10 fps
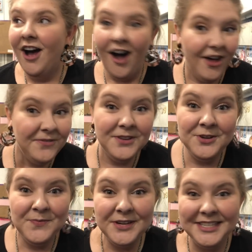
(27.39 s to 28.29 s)
all of the
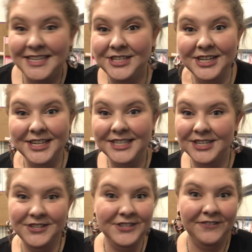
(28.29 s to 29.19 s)
new procedures
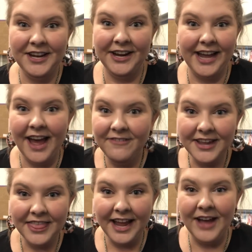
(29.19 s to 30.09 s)
and just figuring
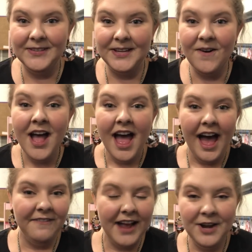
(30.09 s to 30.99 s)
everything out. So
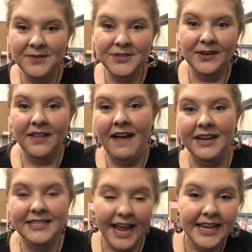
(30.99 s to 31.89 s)
I've kind of been doing a lot
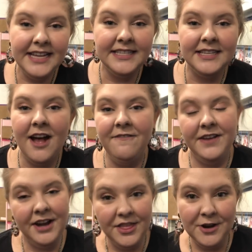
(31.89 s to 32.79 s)
of techie stuff
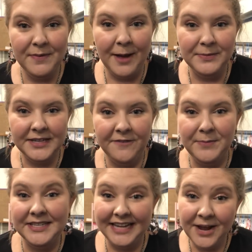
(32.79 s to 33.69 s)
and other prep stuff,
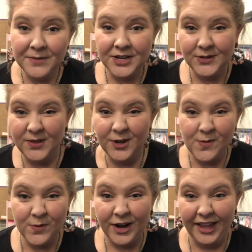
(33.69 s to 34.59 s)
but today I'm gonna do a
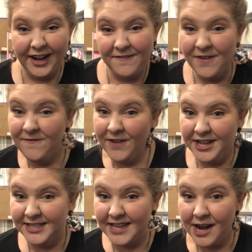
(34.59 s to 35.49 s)
little more like of the
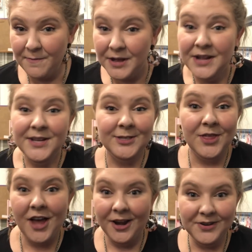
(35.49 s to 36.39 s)
fun setup. So
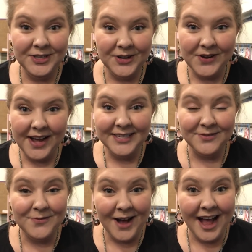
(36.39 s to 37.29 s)
I thought I would show you guys
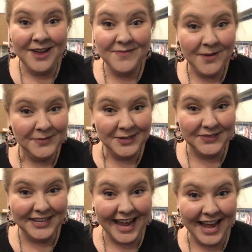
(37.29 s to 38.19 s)
what I am up to
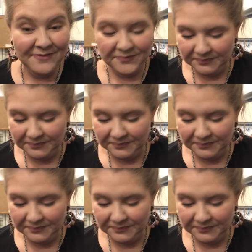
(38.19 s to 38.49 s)
today.